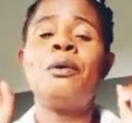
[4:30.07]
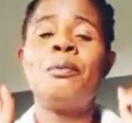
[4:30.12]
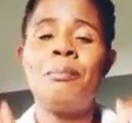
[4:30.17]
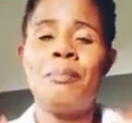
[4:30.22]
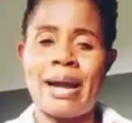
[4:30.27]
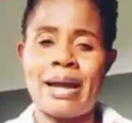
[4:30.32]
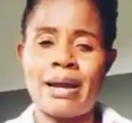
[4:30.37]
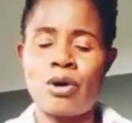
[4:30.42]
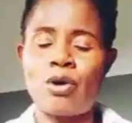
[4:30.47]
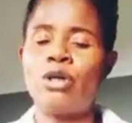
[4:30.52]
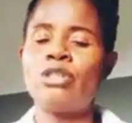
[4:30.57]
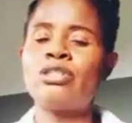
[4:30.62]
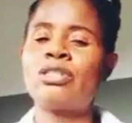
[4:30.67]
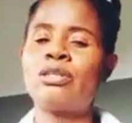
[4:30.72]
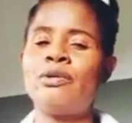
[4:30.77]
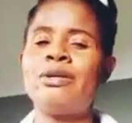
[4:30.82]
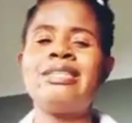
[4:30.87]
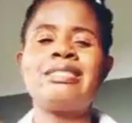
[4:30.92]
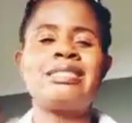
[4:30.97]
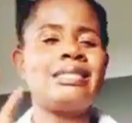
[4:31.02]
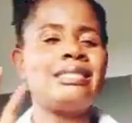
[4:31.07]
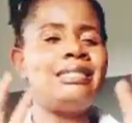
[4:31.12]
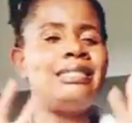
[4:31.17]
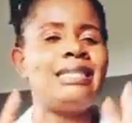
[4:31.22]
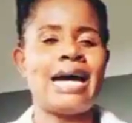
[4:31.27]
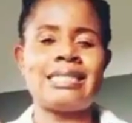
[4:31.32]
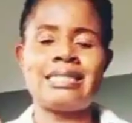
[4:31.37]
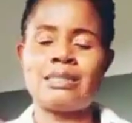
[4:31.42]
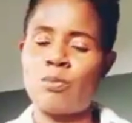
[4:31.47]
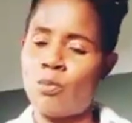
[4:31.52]
By God's grace,
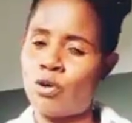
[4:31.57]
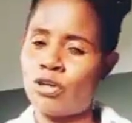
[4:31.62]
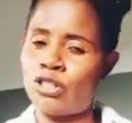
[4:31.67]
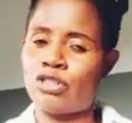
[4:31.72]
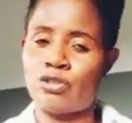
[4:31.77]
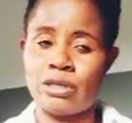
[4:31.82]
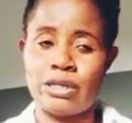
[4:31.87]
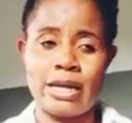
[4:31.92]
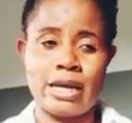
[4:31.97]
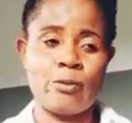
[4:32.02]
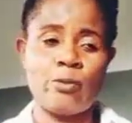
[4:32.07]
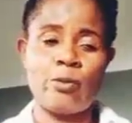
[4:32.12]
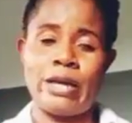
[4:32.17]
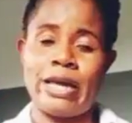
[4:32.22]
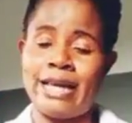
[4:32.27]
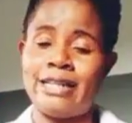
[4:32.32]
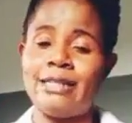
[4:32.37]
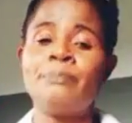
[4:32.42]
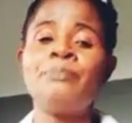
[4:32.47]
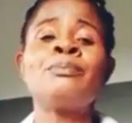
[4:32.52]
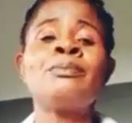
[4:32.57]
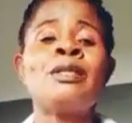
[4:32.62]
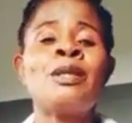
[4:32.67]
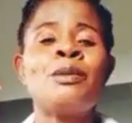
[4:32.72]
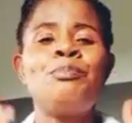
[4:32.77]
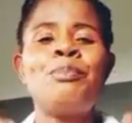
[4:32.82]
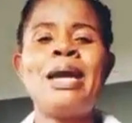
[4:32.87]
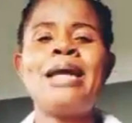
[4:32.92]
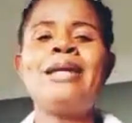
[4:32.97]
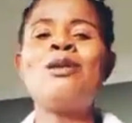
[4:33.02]
that monitoring will end.
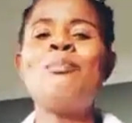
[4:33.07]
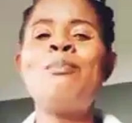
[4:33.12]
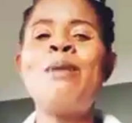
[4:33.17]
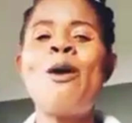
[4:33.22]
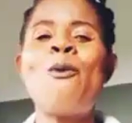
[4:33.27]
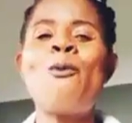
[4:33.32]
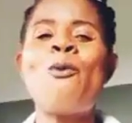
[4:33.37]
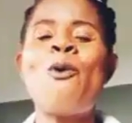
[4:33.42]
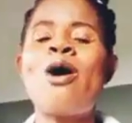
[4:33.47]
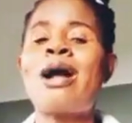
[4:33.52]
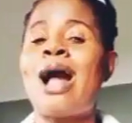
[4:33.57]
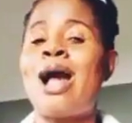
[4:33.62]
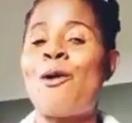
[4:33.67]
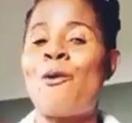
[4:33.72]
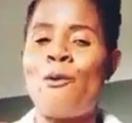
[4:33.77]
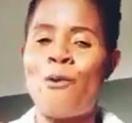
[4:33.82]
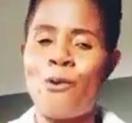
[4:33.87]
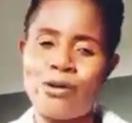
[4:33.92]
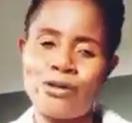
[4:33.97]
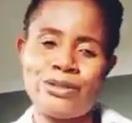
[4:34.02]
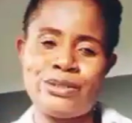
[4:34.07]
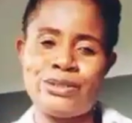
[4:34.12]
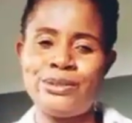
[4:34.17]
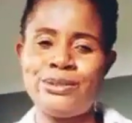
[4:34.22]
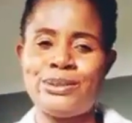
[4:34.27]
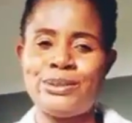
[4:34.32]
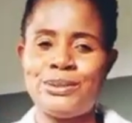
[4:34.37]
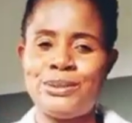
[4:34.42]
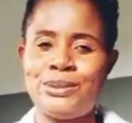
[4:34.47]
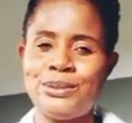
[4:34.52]
But the main work I want
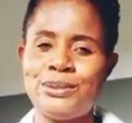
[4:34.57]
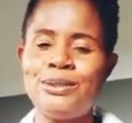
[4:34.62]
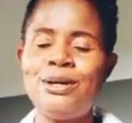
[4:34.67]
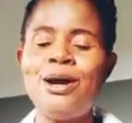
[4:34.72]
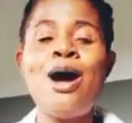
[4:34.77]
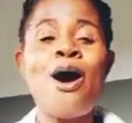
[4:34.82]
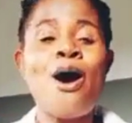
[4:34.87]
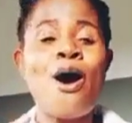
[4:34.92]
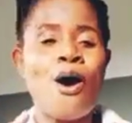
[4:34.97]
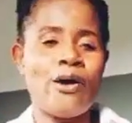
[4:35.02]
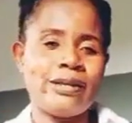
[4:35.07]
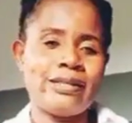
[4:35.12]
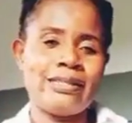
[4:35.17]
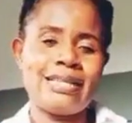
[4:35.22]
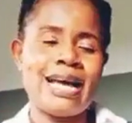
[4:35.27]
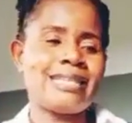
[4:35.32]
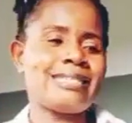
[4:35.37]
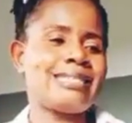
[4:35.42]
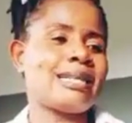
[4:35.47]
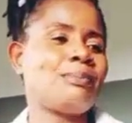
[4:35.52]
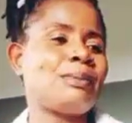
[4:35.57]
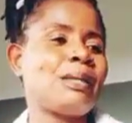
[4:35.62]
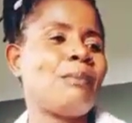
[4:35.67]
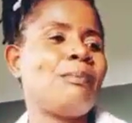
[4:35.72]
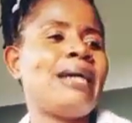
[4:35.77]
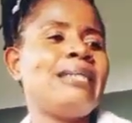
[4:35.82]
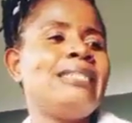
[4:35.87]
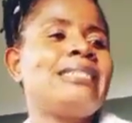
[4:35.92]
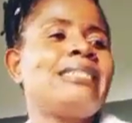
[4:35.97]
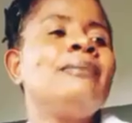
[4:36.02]
you to do on that
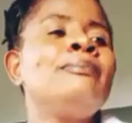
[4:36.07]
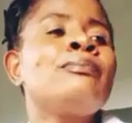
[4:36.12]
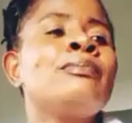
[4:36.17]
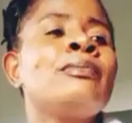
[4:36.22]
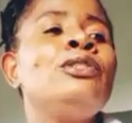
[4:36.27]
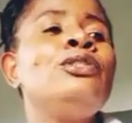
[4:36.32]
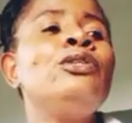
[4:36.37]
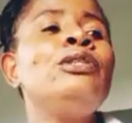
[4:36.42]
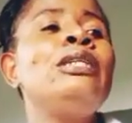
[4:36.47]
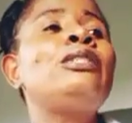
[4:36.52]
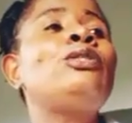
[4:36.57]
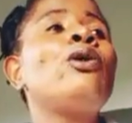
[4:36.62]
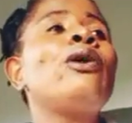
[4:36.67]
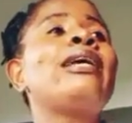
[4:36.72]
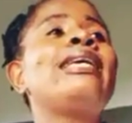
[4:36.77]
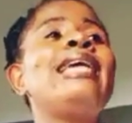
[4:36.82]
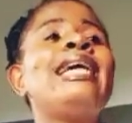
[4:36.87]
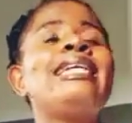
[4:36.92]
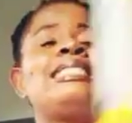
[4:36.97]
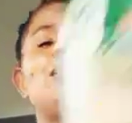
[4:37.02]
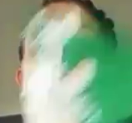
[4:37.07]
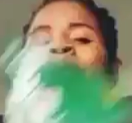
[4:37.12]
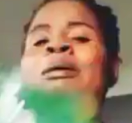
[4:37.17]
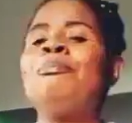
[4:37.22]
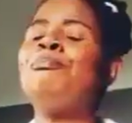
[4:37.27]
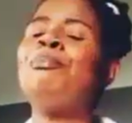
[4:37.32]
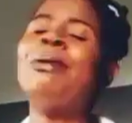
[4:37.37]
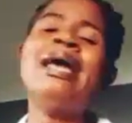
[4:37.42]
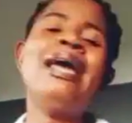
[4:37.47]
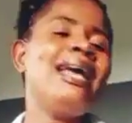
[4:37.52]
September is, you need to get me
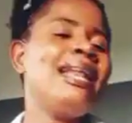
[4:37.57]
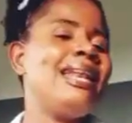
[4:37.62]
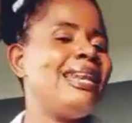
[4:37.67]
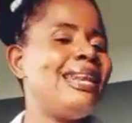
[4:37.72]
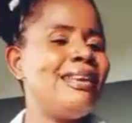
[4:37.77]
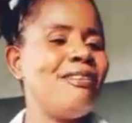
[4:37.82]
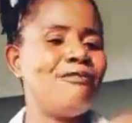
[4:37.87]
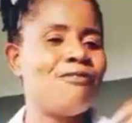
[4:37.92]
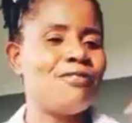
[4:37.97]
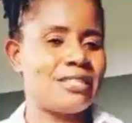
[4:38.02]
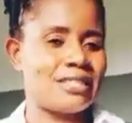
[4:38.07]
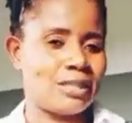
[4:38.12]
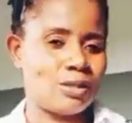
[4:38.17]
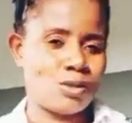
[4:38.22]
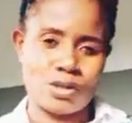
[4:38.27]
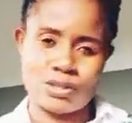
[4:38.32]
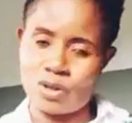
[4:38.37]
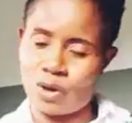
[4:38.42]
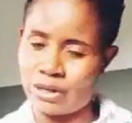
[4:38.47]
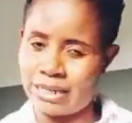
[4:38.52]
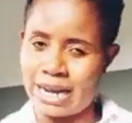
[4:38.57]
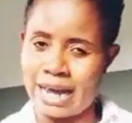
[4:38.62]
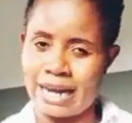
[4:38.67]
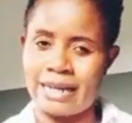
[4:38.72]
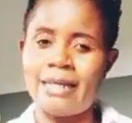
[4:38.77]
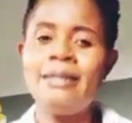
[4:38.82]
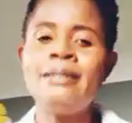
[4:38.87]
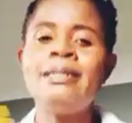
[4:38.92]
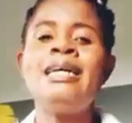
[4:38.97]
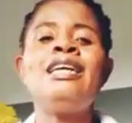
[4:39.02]
bay leaf. It's not
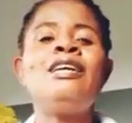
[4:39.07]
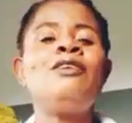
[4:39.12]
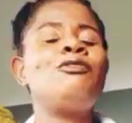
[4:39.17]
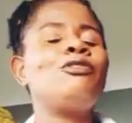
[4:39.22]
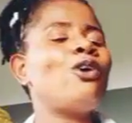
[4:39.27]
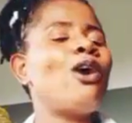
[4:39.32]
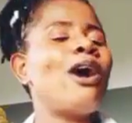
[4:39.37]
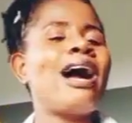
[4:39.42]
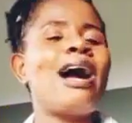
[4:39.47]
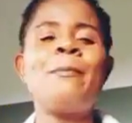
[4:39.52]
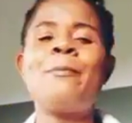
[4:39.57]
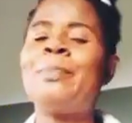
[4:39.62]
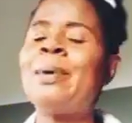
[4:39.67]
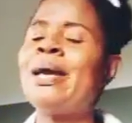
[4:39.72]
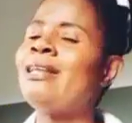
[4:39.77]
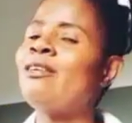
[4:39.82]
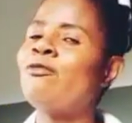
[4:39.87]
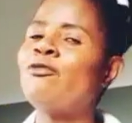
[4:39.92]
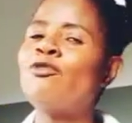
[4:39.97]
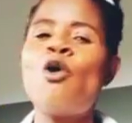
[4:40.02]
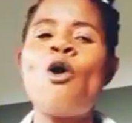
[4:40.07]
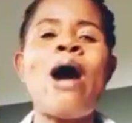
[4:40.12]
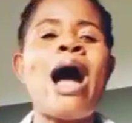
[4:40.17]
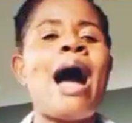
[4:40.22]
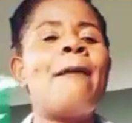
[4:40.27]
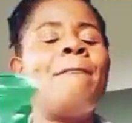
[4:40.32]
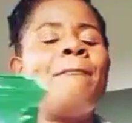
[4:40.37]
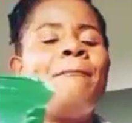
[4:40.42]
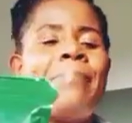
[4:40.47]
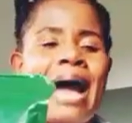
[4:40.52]
ordinary. If you don't have bay leaf, go
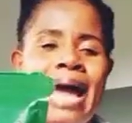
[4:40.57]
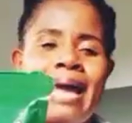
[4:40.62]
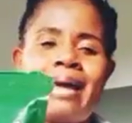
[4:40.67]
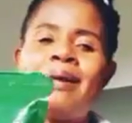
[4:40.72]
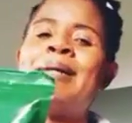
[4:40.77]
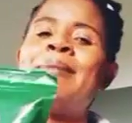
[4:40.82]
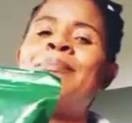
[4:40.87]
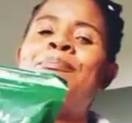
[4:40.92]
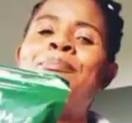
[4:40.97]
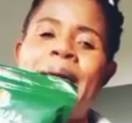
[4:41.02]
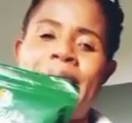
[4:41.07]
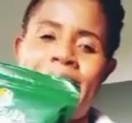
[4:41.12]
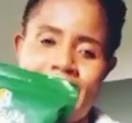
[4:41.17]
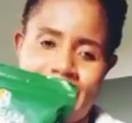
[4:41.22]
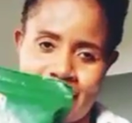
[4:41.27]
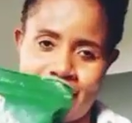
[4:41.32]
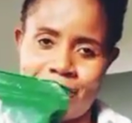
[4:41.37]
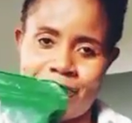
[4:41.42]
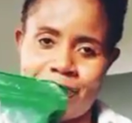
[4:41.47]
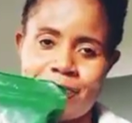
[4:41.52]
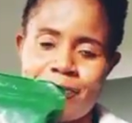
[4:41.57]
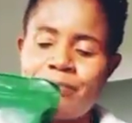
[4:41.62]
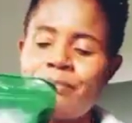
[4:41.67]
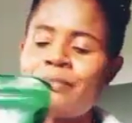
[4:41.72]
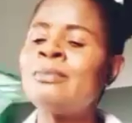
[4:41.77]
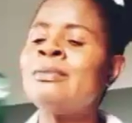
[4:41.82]
and buy bay leaf.